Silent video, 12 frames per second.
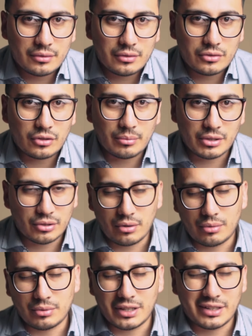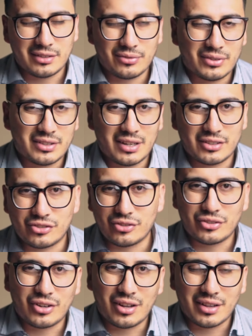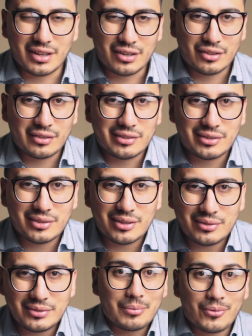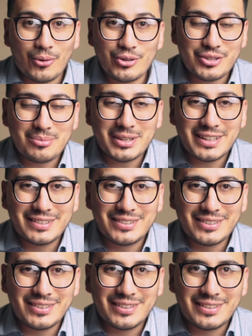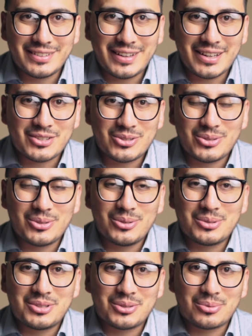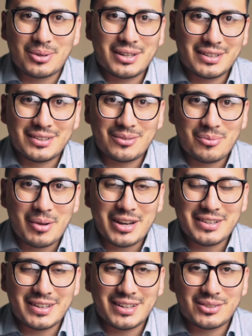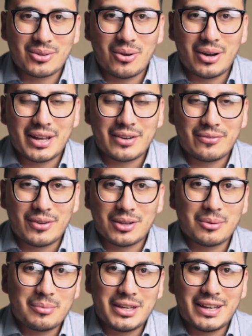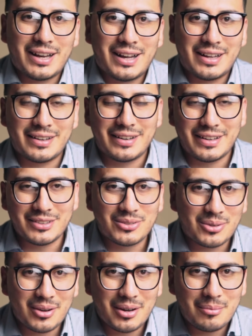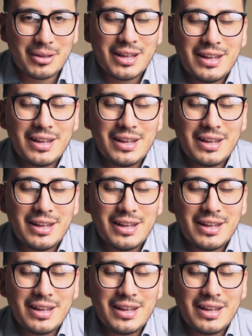start messing around with like different textures and all that other good stuff. Before jumping into the next shoe, just want to remind you guys to go ahead and follow me on Instagram.